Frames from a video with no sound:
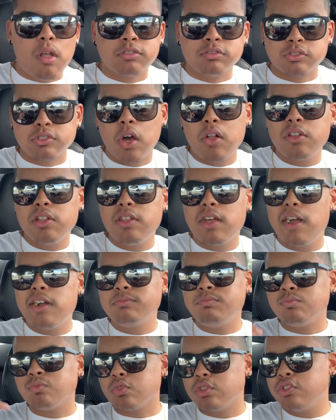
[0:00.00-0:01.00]
Not only
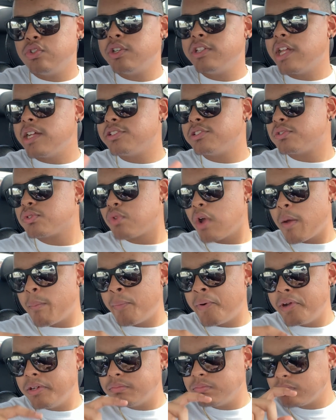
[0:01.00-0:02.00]
that, once you hit that subscribe
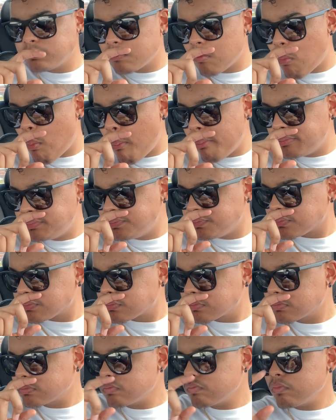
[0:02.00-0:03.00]
button,
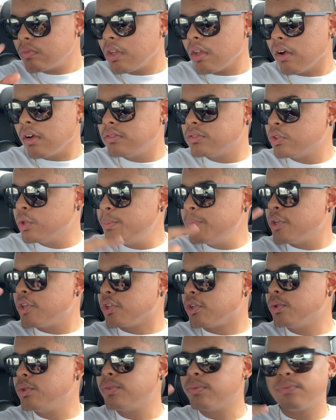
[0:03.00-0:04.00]
do me a
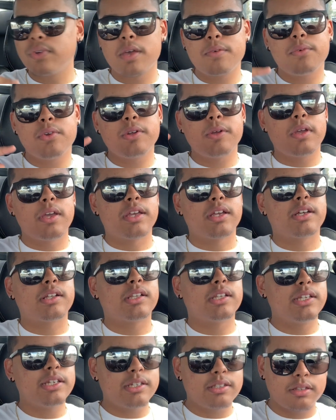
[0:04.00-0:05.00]
huge favor and
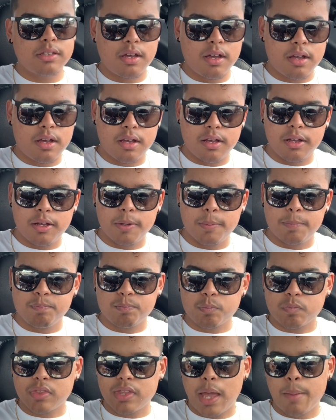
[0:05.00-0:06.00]
click
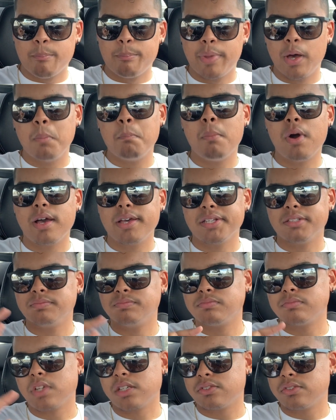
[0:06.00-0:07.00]
that bell button
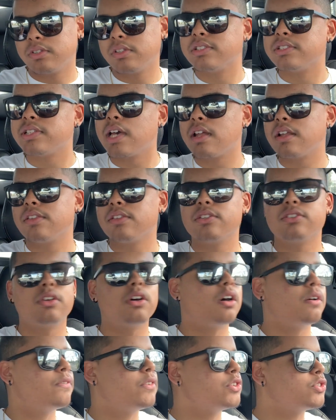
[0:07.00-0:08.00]
that's on the side
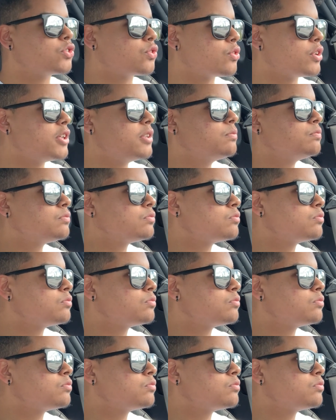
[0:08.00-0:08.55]
of the screen.